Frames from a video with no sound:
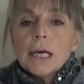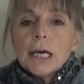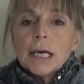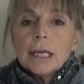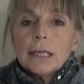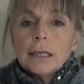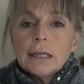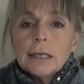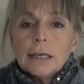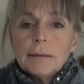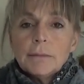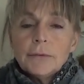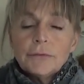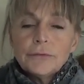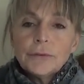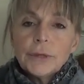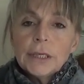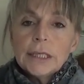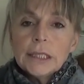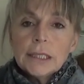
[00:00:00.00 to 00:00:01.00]
in the name of
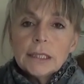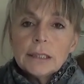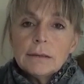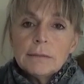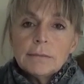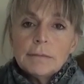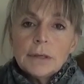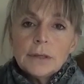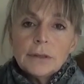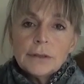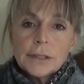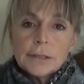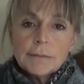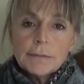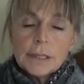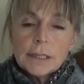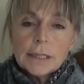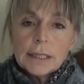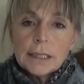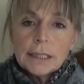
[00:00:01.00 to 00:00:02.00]
freedom
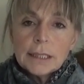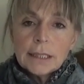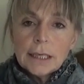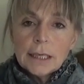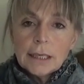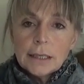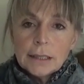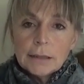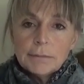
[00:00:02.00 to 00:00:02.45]
ultimately